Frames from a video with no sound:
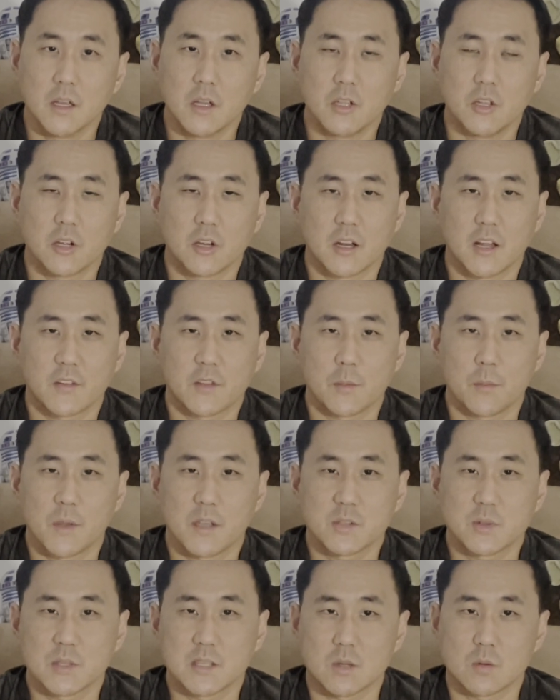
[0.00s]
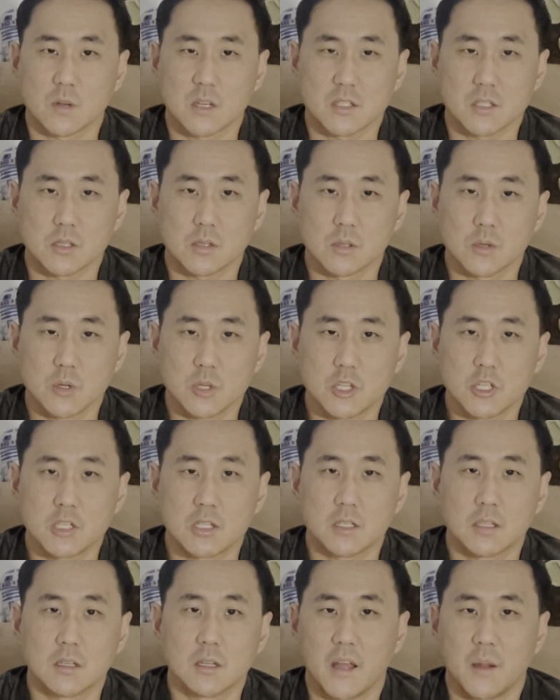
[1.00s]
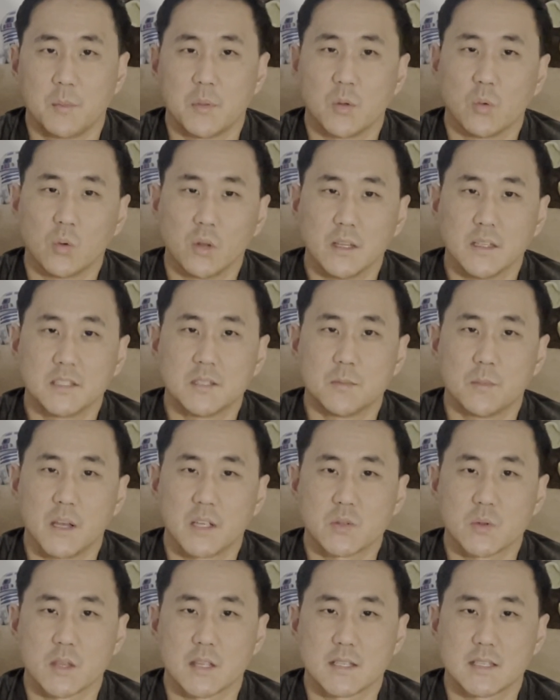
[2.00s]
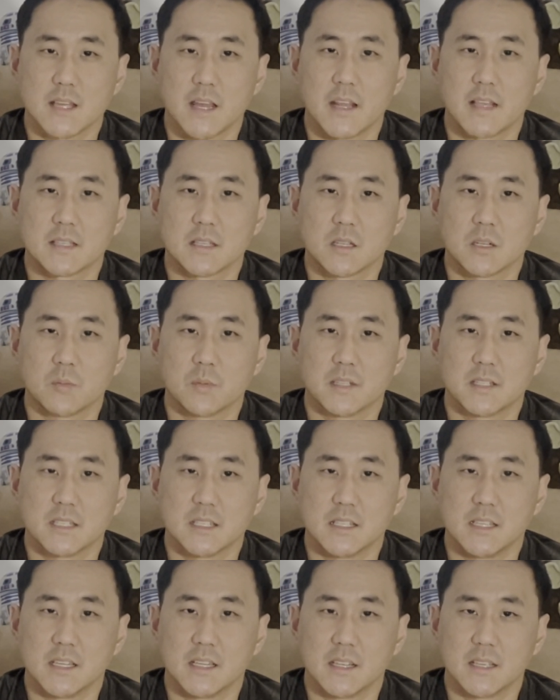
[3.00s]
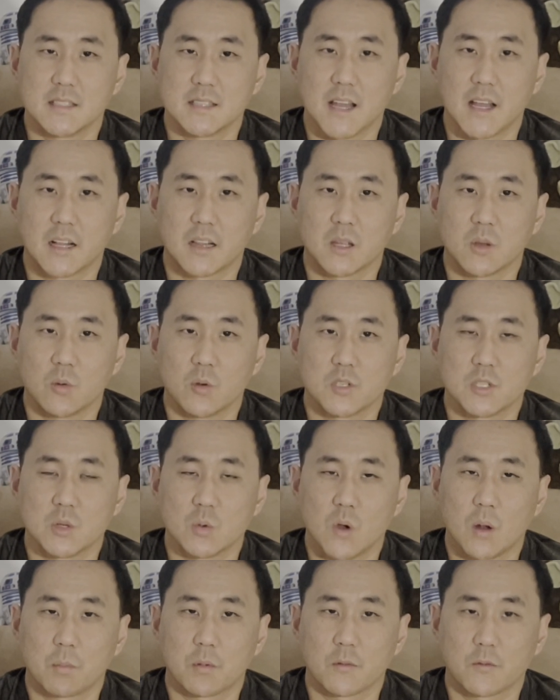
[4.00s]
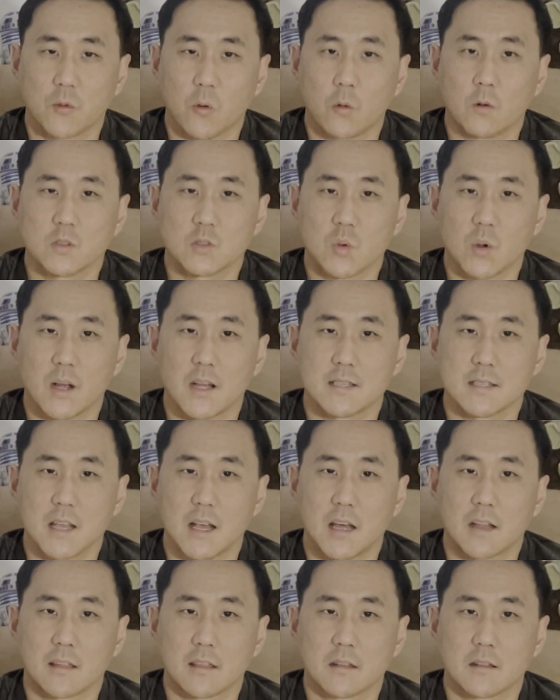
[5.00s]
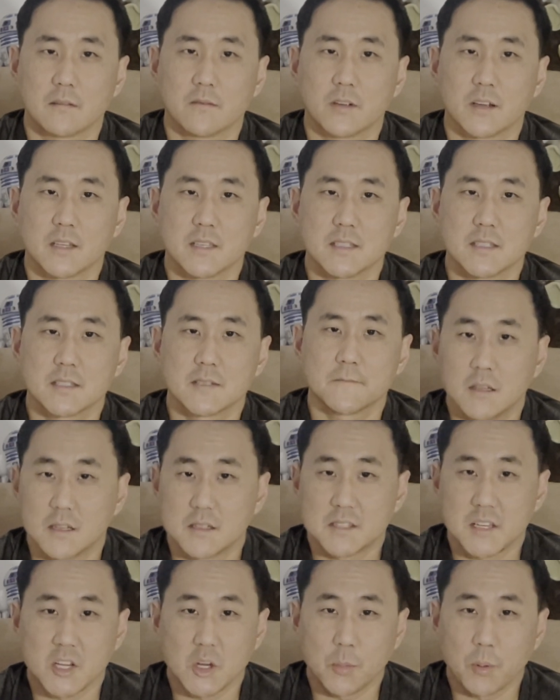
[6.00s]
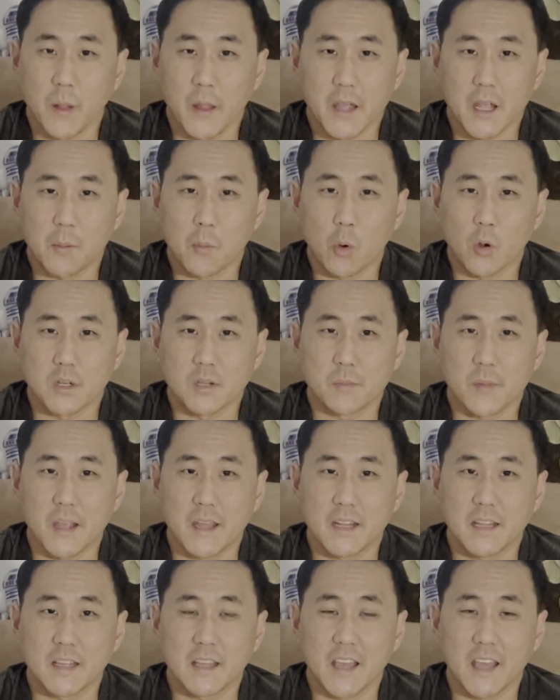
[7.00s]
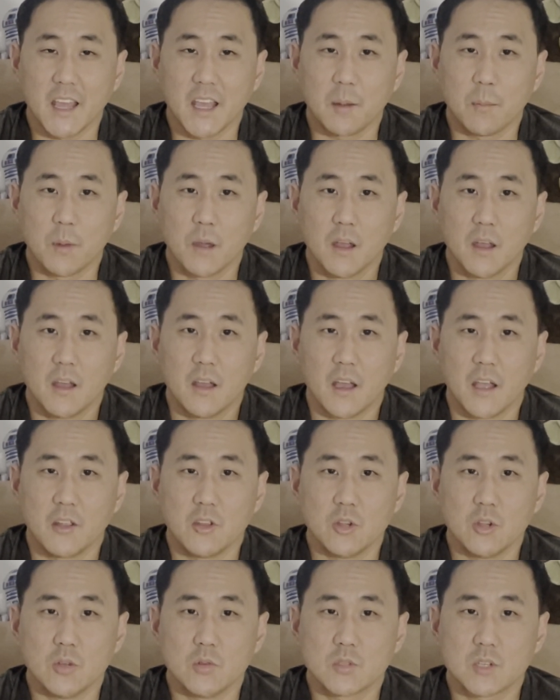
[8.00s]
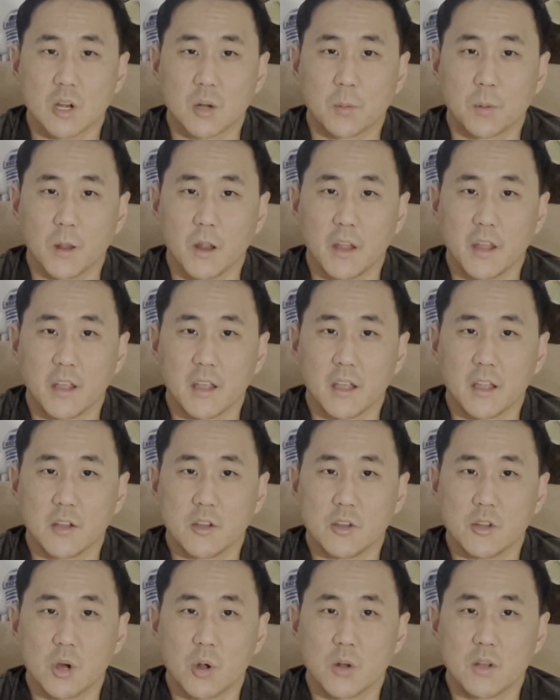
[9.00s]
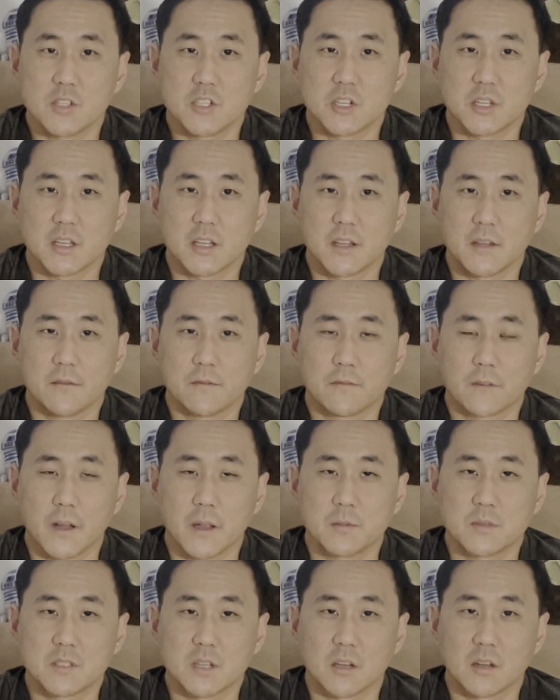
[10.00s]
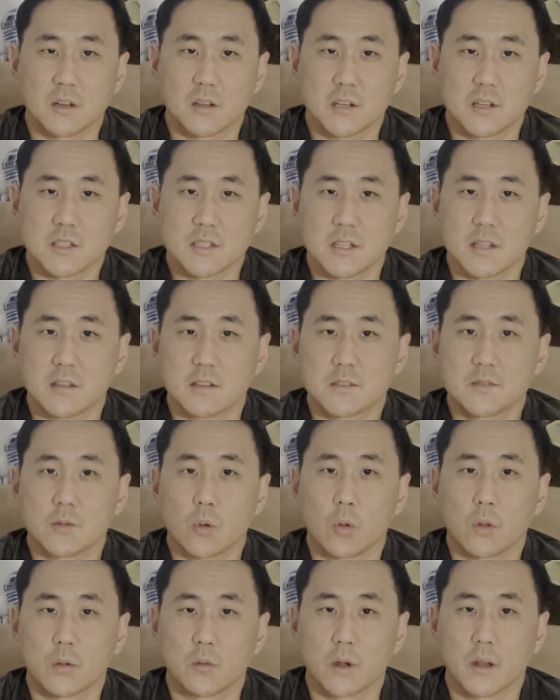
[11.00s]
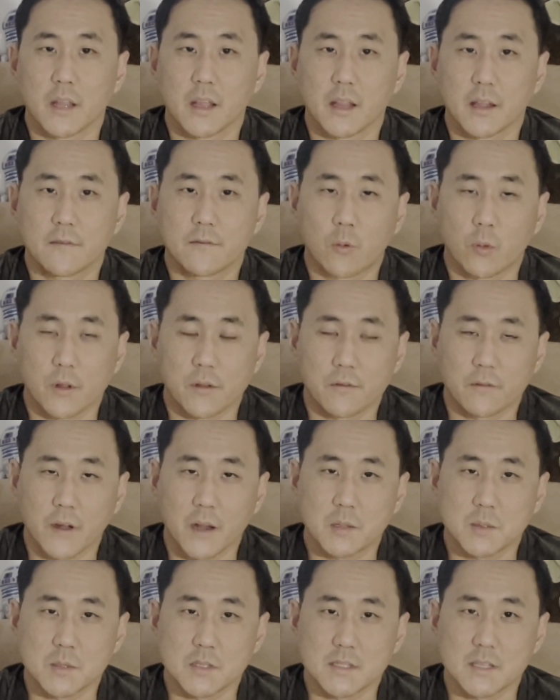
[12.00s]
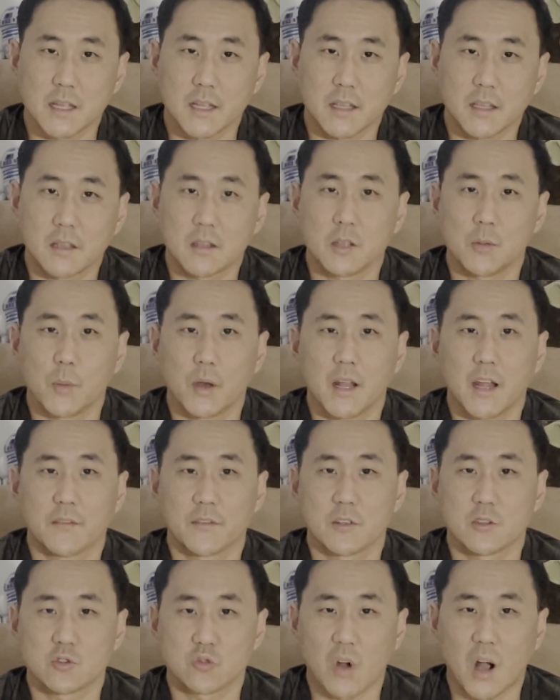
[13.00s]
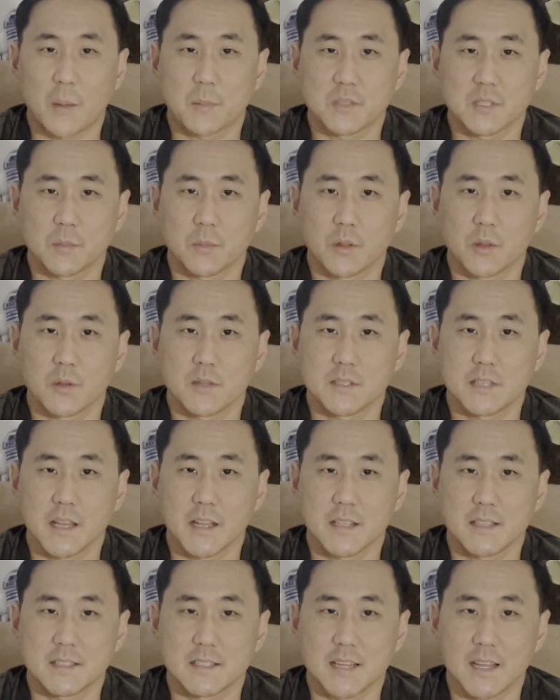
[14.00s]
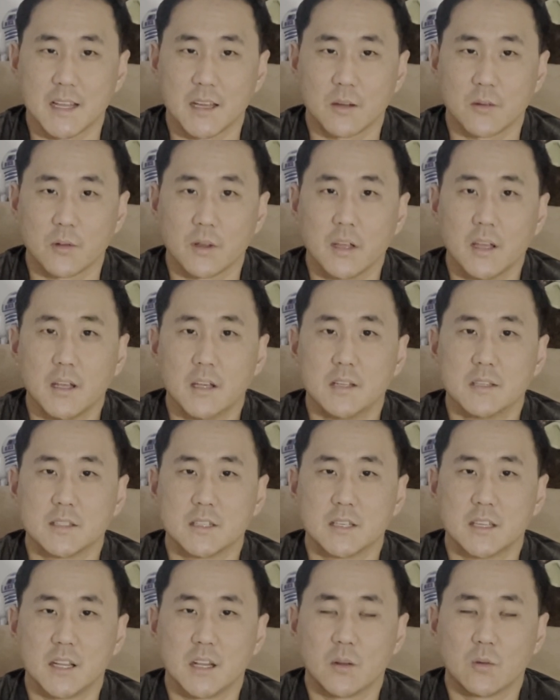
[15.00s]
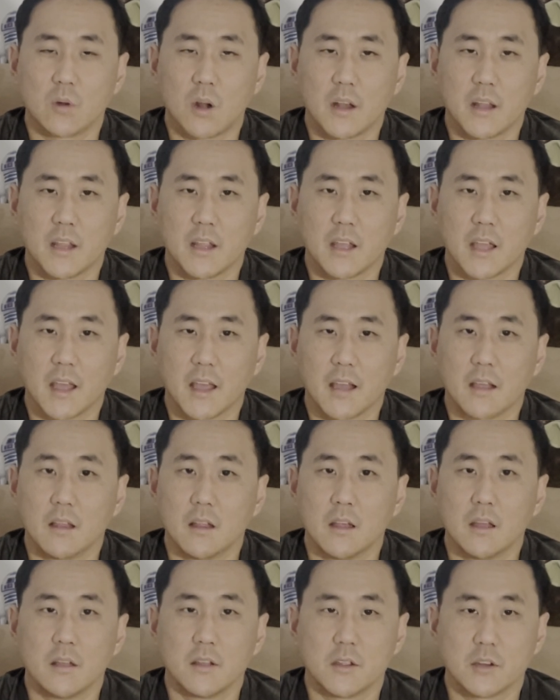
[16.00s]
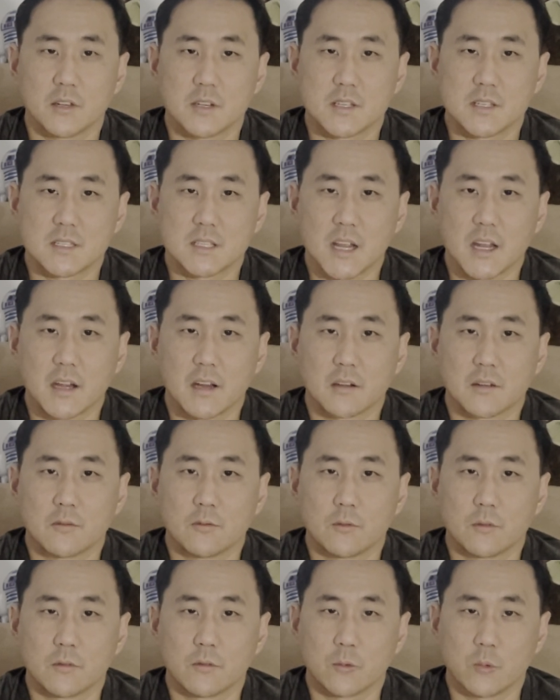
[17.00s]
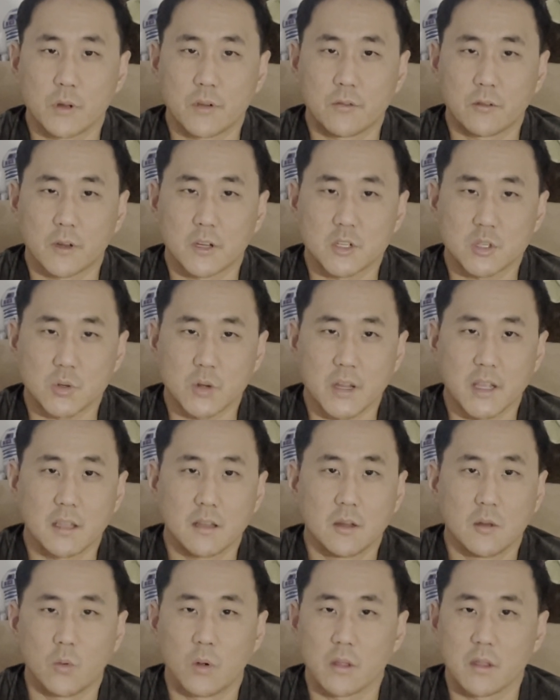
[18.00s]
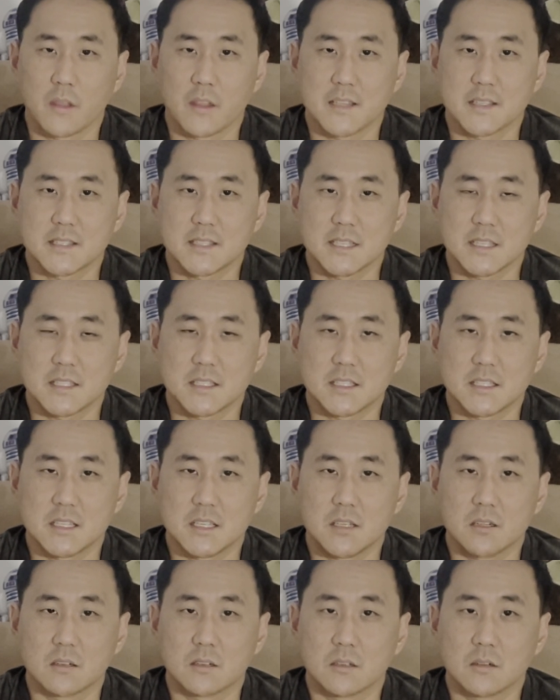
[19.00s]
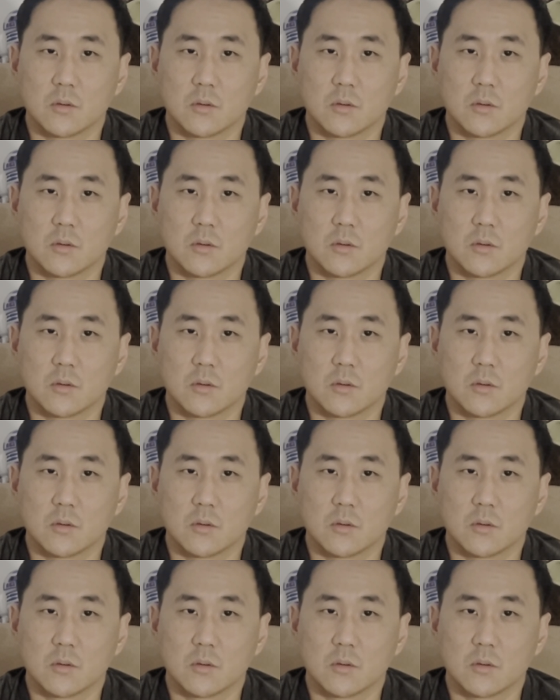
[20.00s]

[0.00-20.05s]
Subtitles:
You're gonna have to mess with the resolution and be willing to mess with the settings a little bit to get exactly what you want performance-wise out of the device. Let's say you're playing a more demanding game and you start playing it and you notice you're getting frame stutters and it's only running at like 40 frames per second, you might have to drop some of those settings down to get it running at your desired refresh rate, whether that's 60 or